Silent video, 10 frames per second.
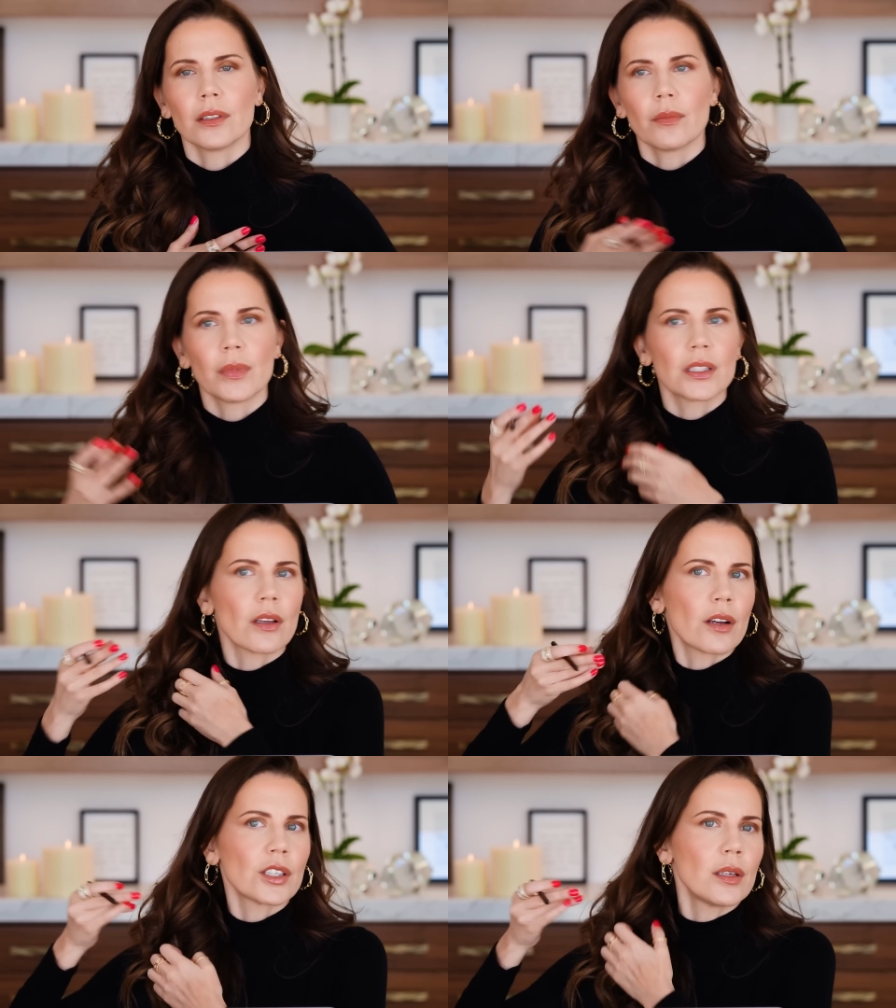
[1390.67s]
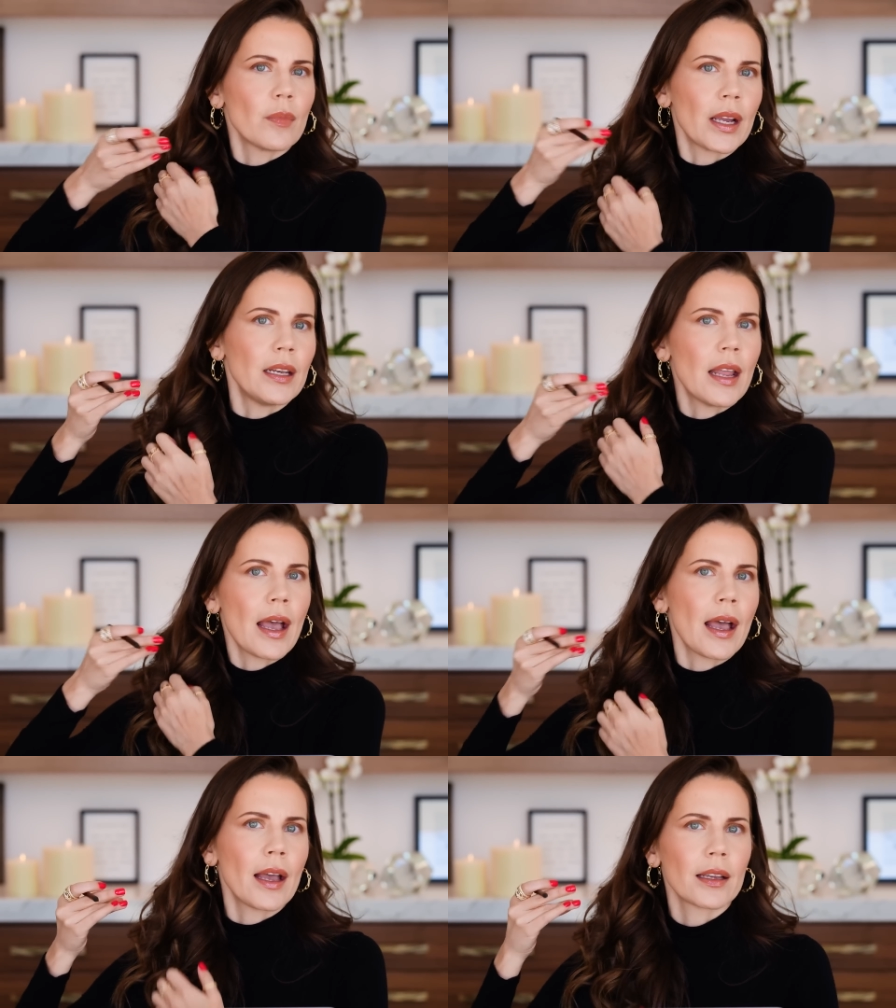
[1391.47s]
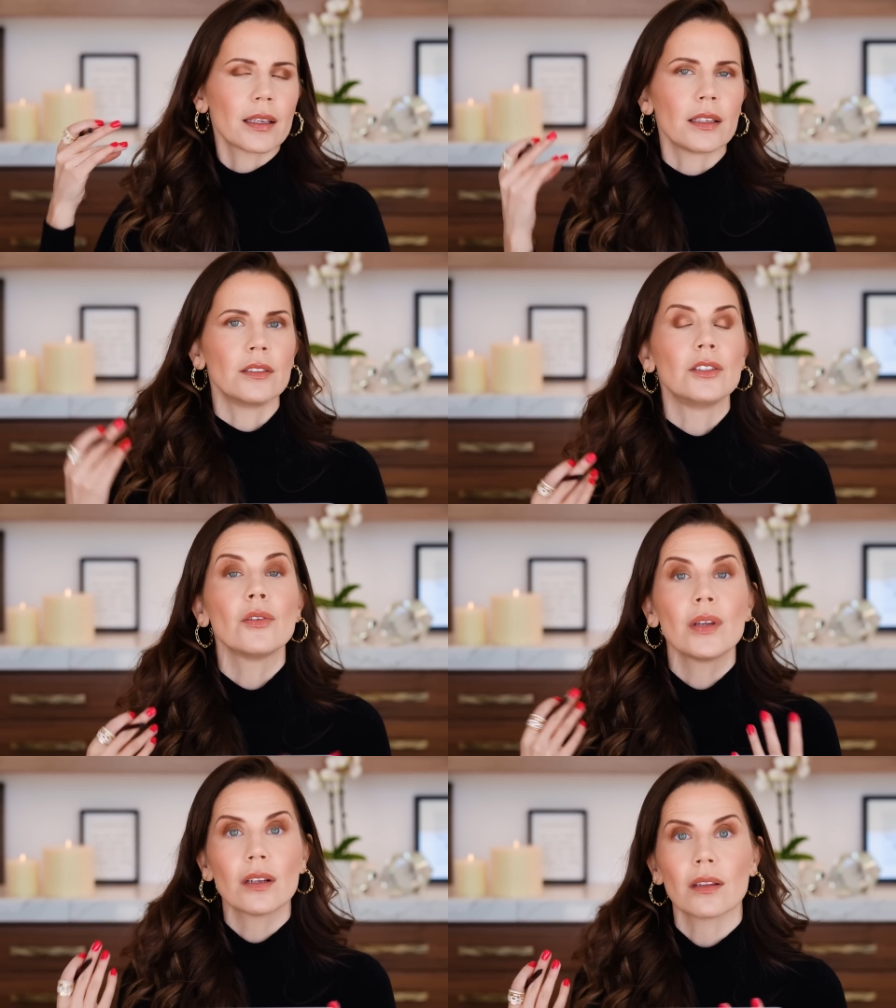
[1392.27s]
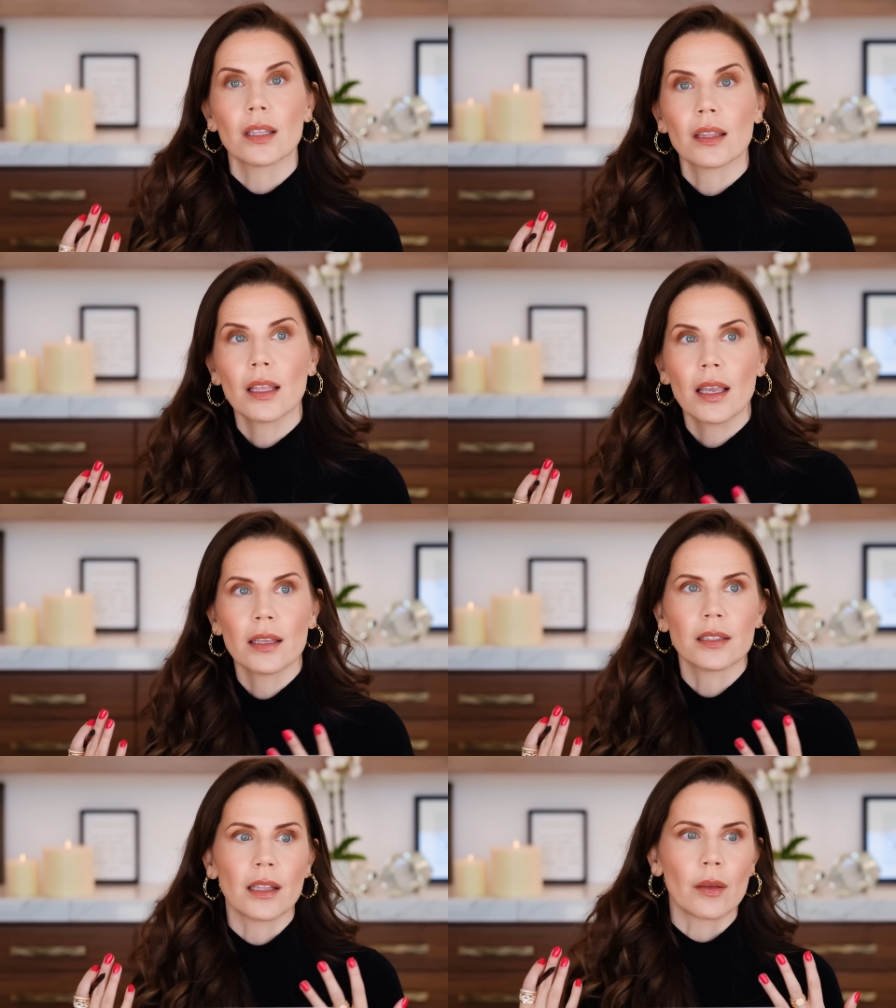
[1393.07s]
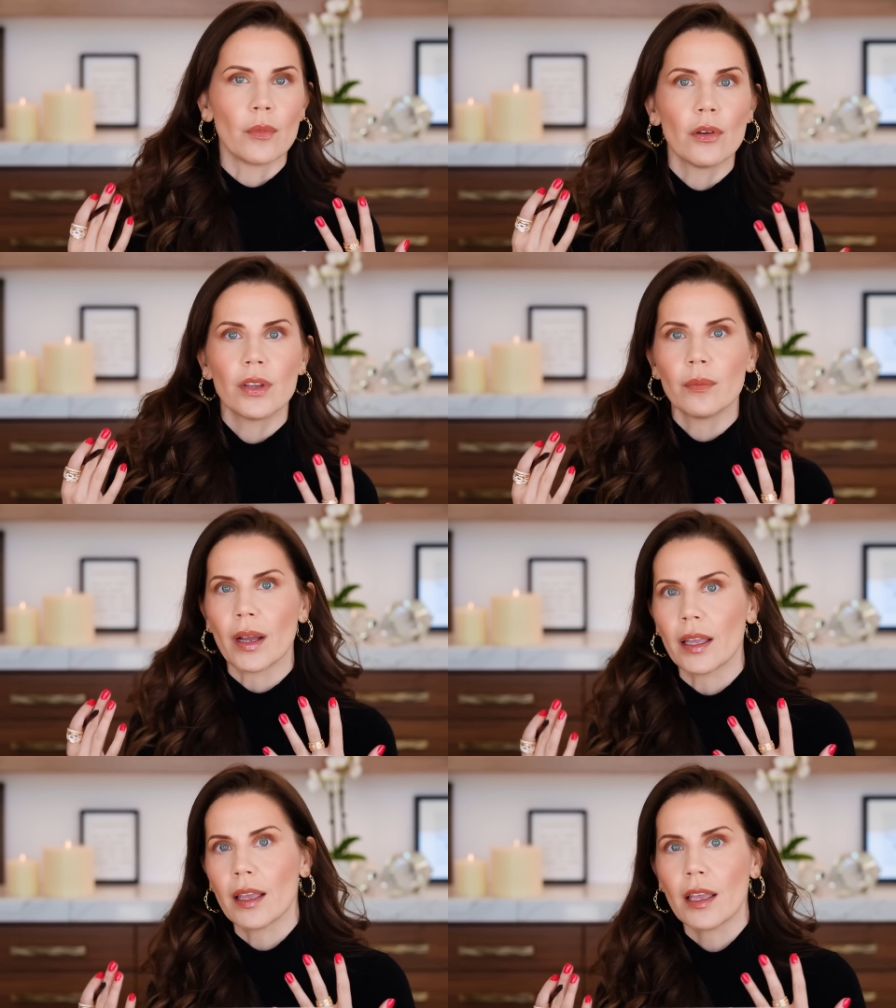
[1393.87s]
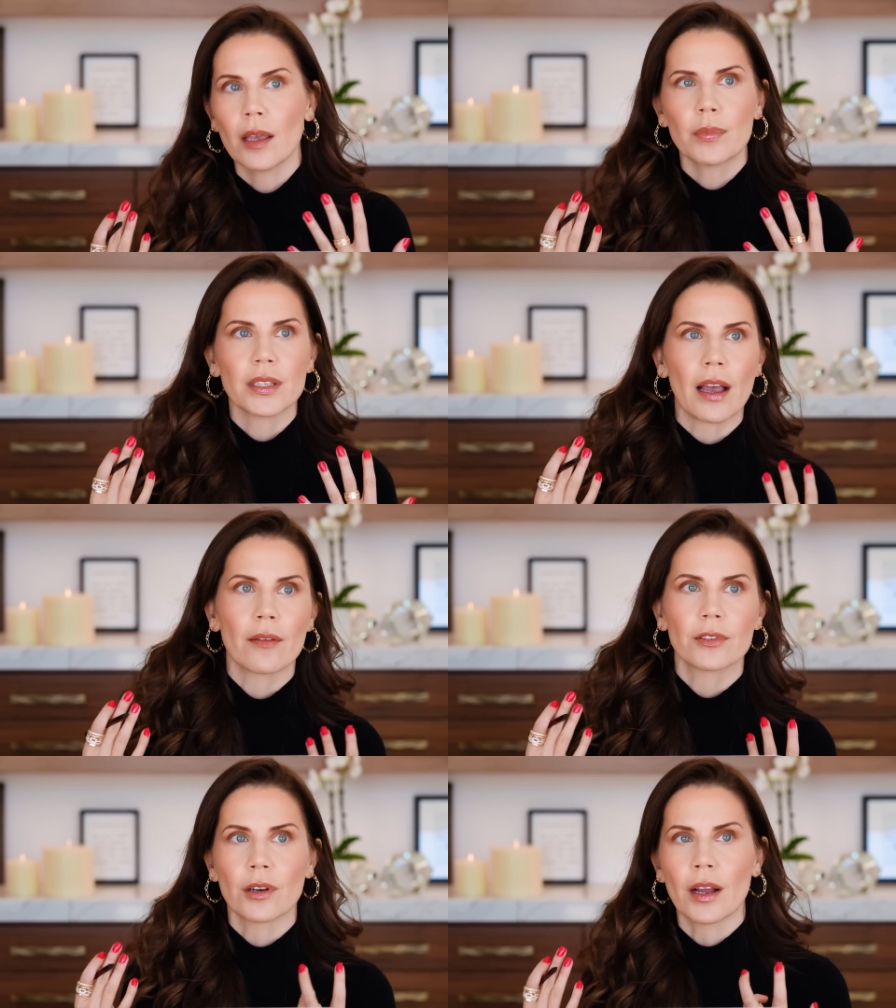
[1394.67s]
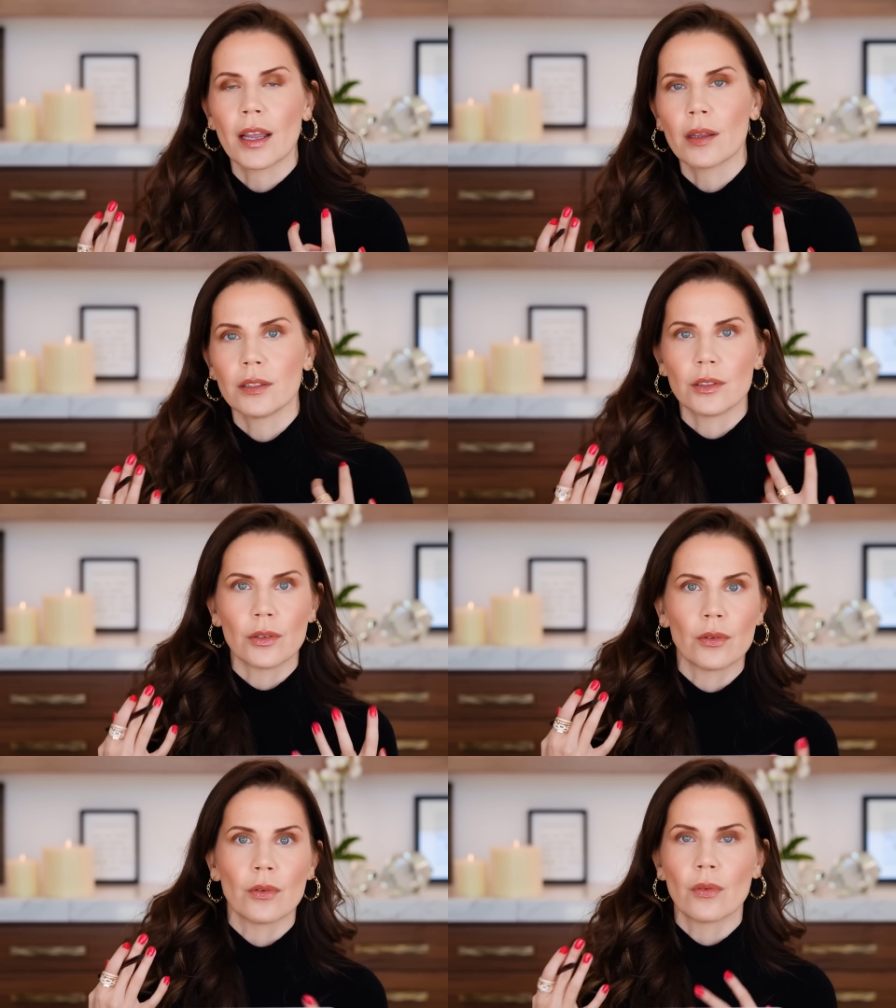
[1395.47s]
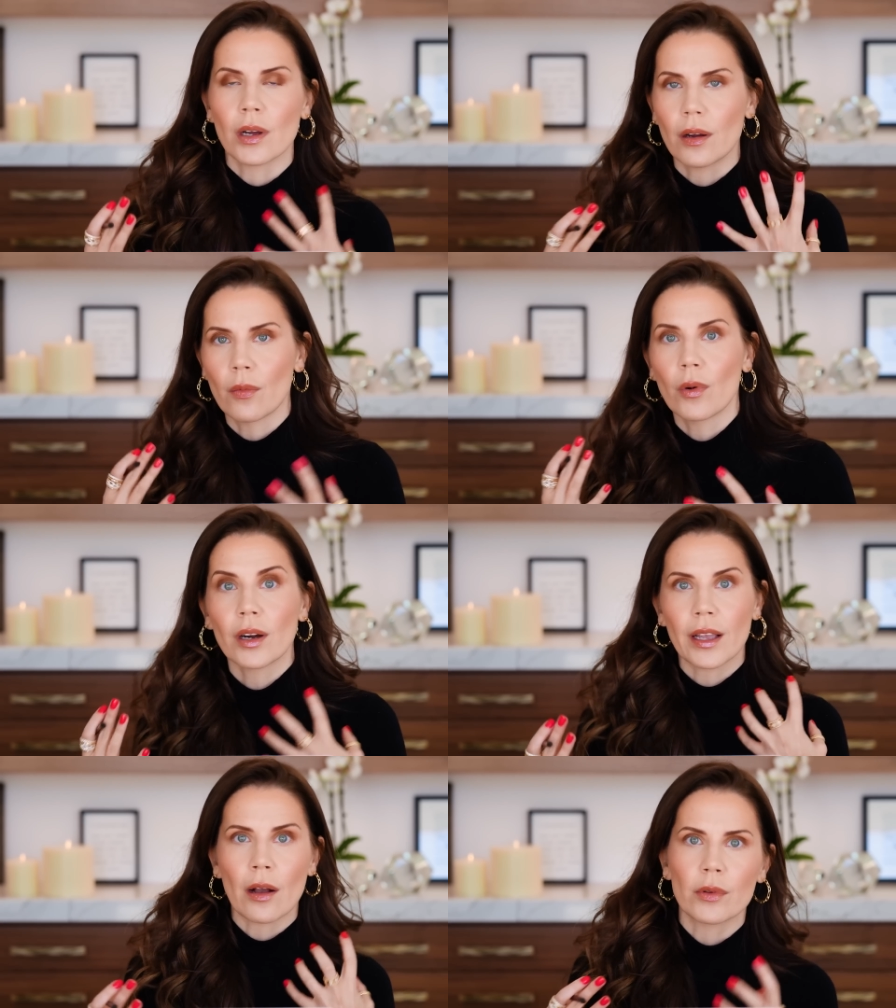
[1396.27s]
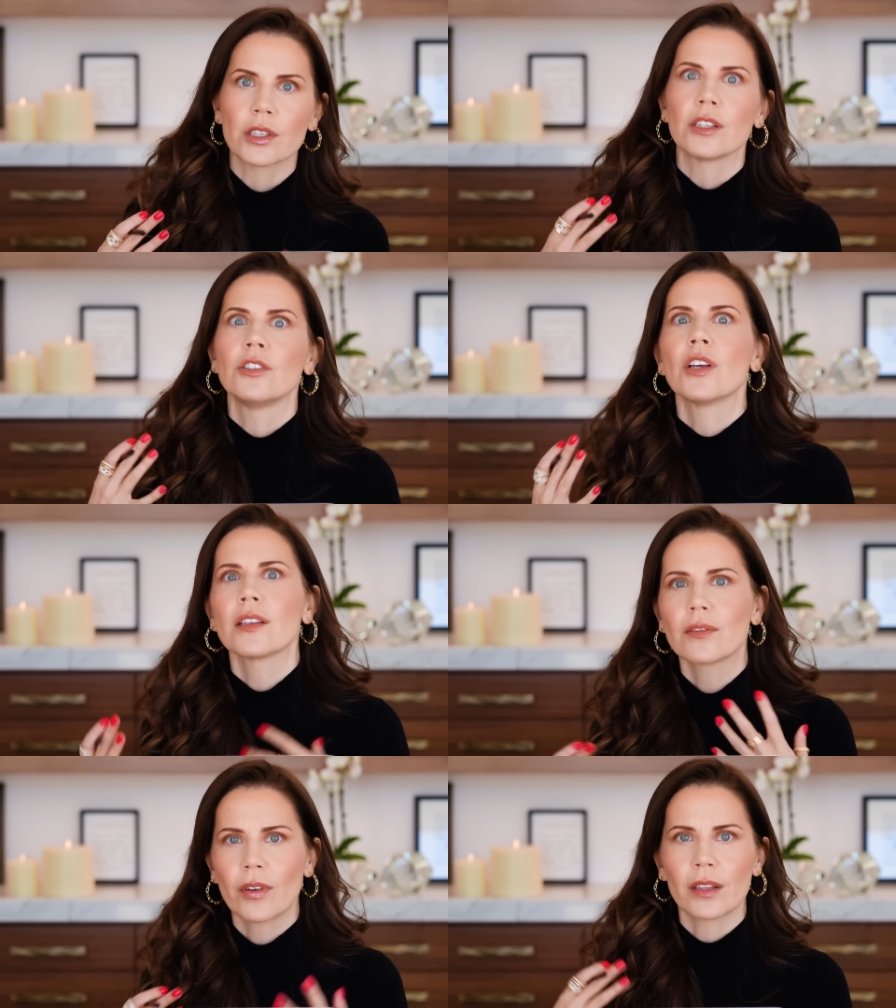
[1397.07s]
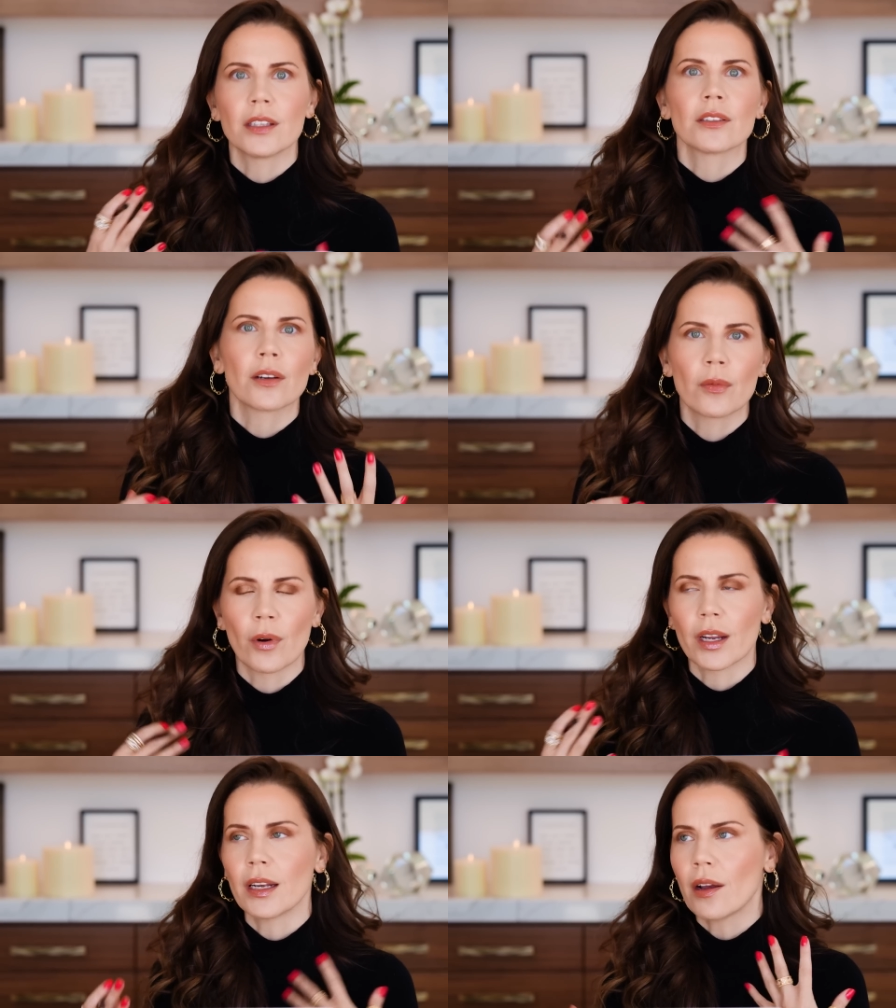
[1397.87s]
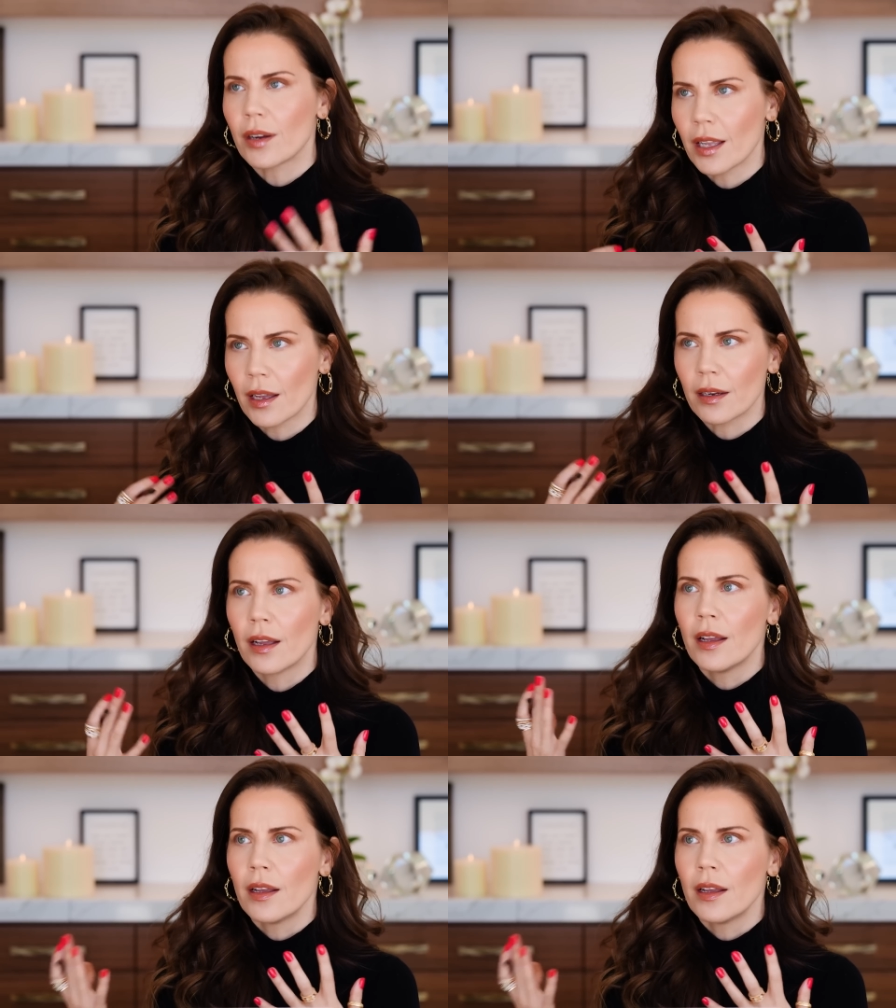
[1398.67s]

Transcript: massaging my neck and doing all the things and like moving my hips after I do a workout, which I just finally started working out again.